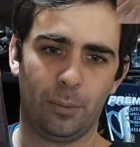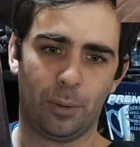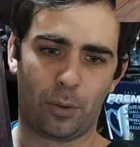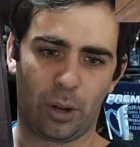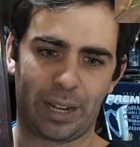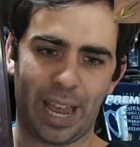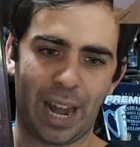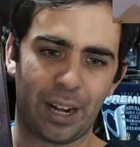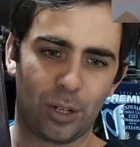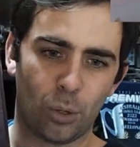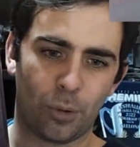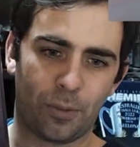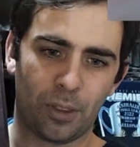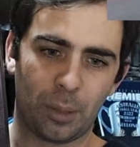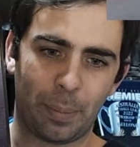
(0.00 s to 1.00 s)
We've got
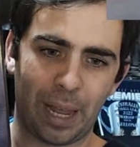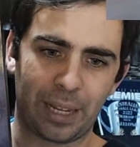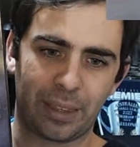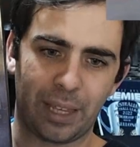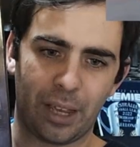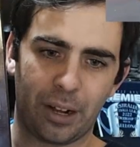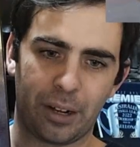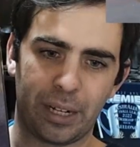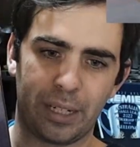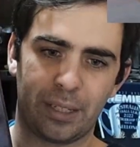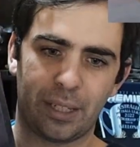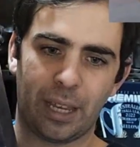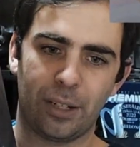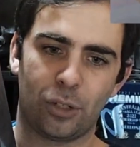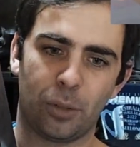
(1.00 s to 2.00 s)
Ganondorf on the back there. I don't need
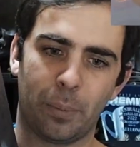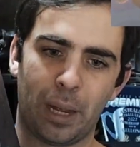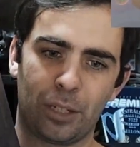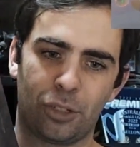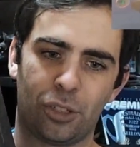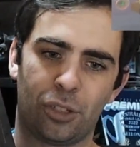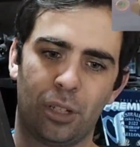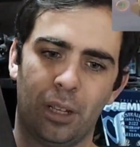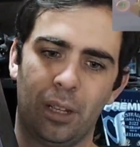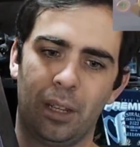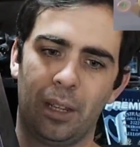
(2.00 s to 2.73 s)
to say too much.